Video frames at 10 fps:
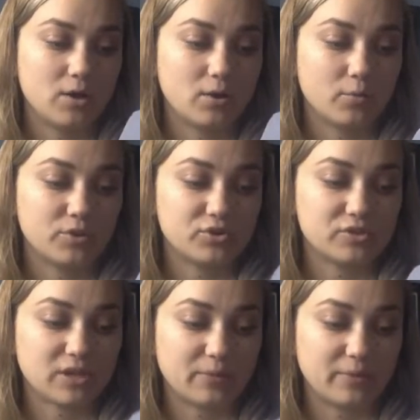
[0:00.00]
When you're
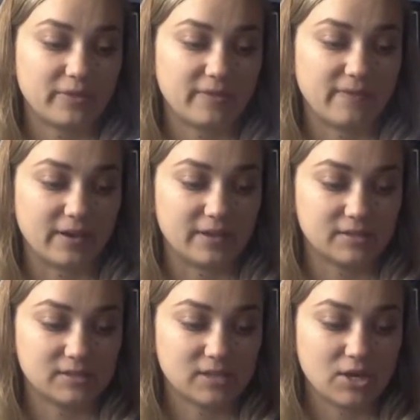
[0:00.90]
done with
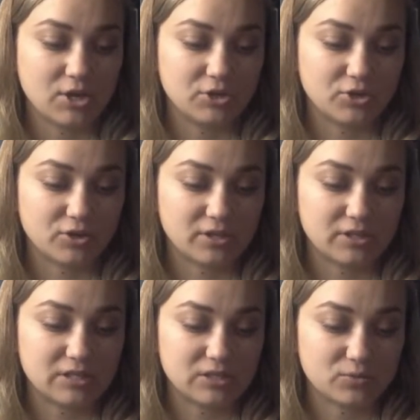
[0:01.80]
this, we're
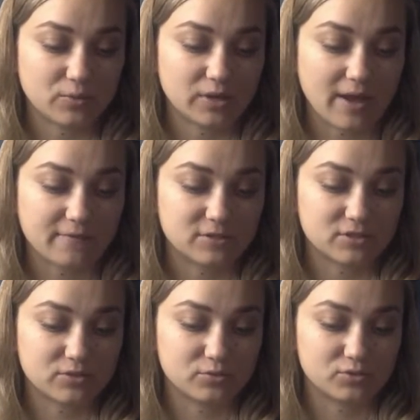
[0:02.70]
going to have
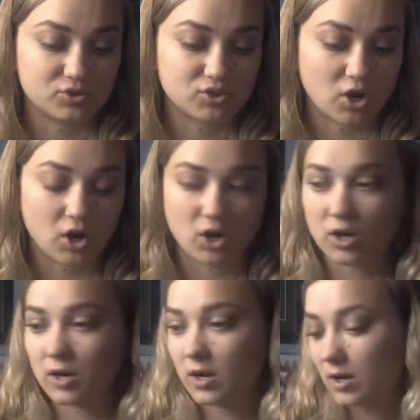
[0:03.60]
to start